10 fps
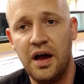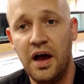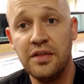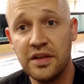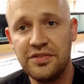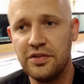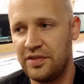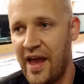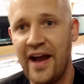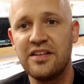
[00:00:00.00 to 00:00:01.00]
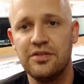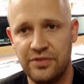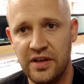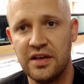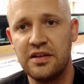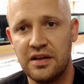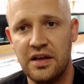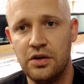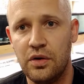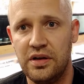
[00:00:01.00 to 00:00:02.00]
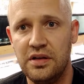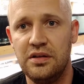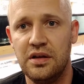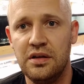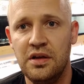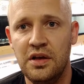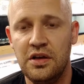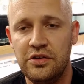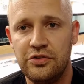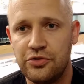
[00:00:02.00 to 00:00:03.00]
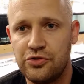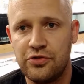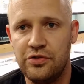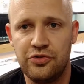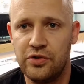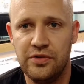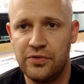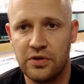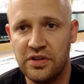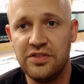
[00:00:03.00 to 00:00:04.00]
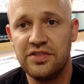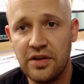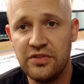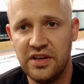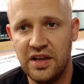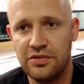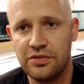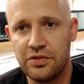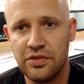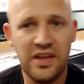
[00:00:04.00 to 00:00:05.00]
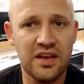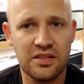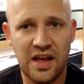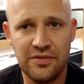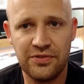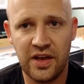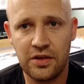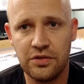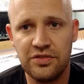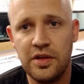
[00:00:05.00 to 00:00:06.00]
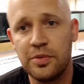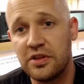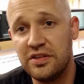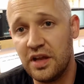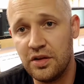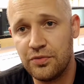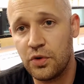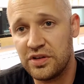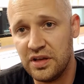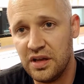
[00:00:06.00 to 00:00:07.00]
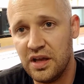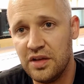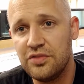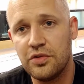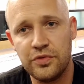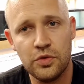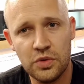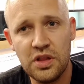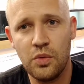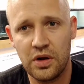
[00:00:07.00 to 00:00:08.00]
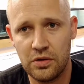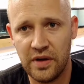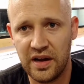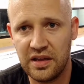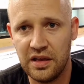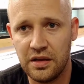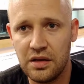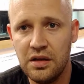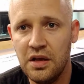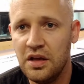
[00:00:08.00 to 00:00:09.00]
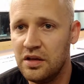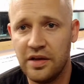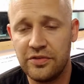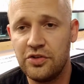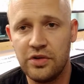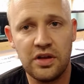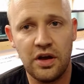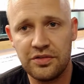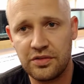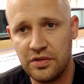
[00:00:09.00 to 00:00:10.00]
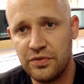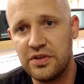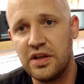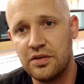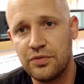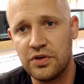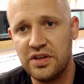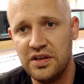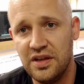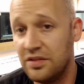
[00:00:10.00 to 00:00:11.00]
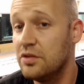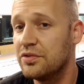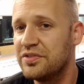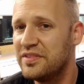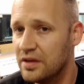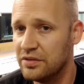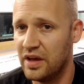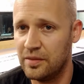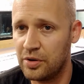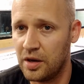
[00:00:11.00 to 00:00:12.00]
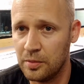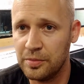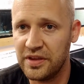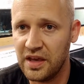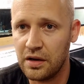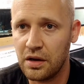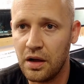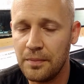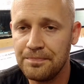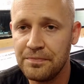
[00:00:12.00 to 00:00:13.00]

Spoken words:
unless there's active ick and I know I need to treat for at least 7 days or so. The Ick Life Cycle is typically 10 to 14 days. So if you really want to eradicate it, you have to treat constantly for 10 to 14 days, and you'll still not probably get it all.